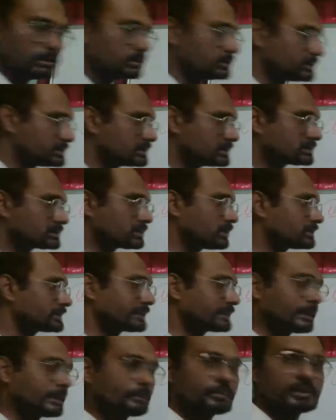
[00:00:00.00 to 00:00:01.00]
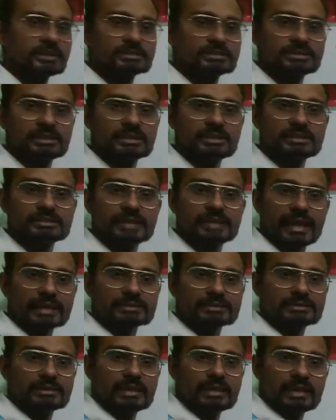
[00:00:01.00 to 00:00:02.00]
This is how the temperature is
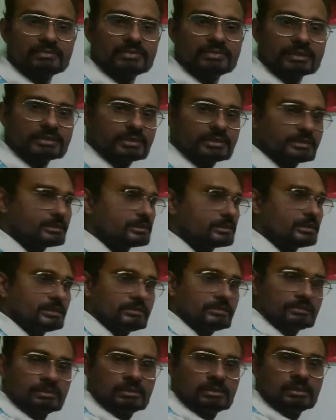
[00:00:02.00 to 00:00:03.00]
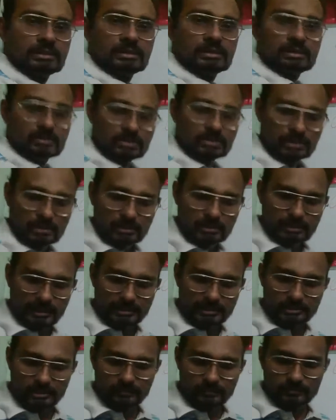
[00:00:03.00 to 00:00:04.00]
actually affecting the
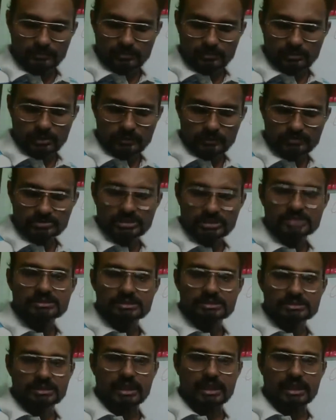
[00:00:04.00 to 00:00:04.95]
rate of flow of charge at